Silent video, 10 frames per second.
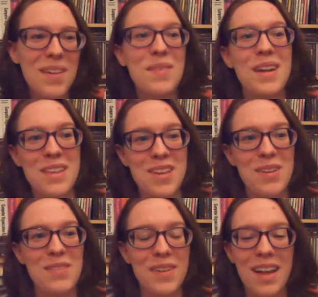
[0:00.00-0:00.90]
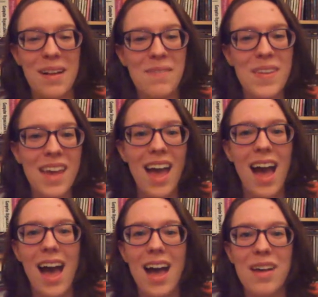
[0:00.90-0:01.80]
pretty cheerful.
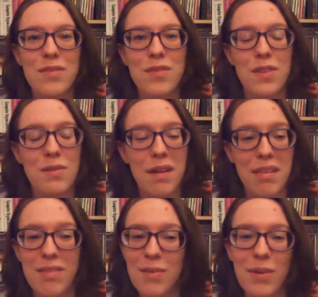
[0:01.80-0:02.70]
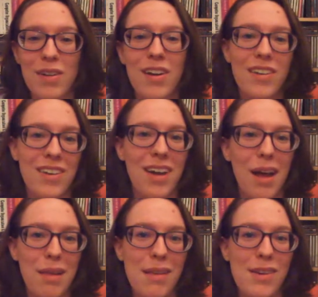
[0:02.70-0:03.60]
For the rest of the world, all you
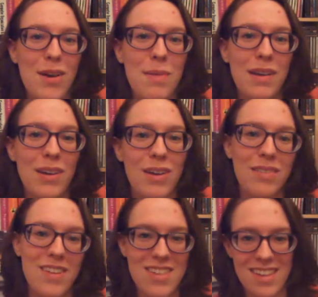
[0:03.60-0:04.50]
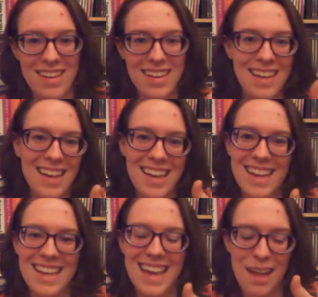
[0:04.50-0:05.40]
guys who know about Eurovision,
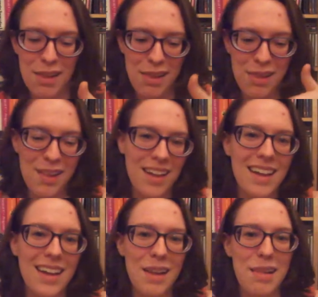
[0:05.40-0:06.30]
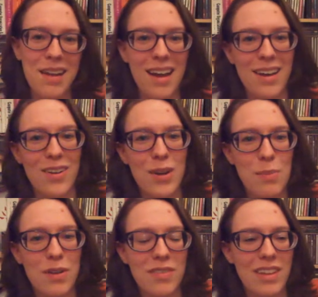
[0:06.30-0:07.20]
yes, it's an honor and a
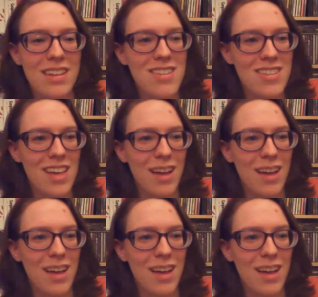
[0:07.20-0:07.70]
privilege.